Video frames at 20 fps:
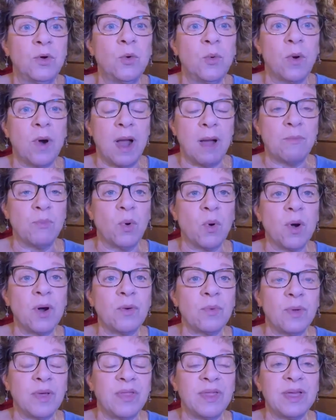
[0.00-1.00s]
who were on
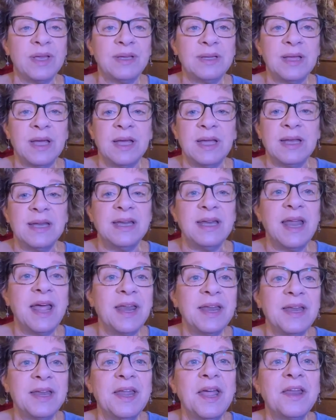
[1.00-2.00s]
board with it,
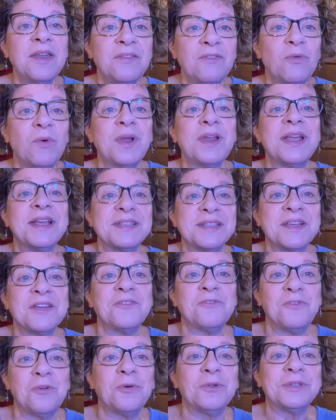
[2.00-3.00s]
none of what has
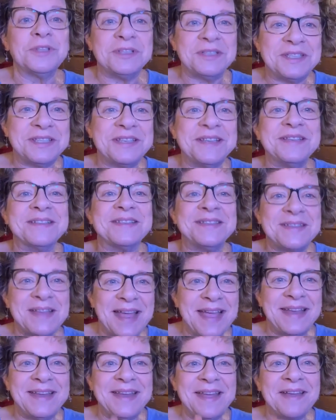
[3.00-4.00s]
unfolded since
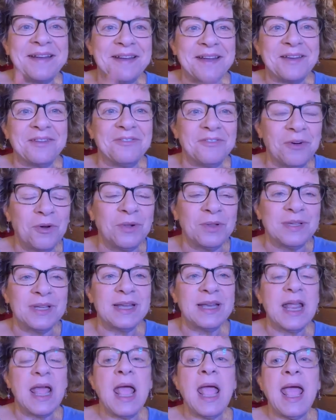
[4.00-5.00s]
had yet
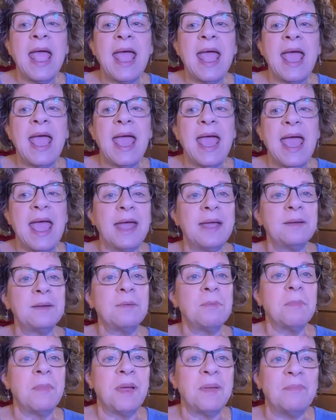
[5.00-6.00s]
unfolded.
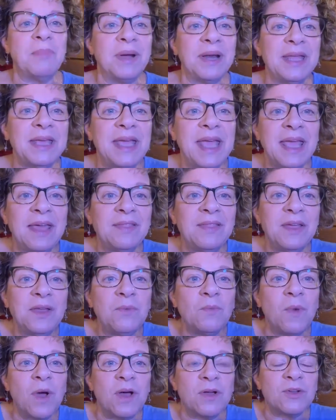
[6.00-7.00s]
And my buddy
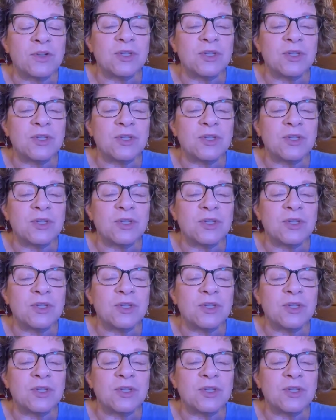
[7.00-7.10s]
Kayleen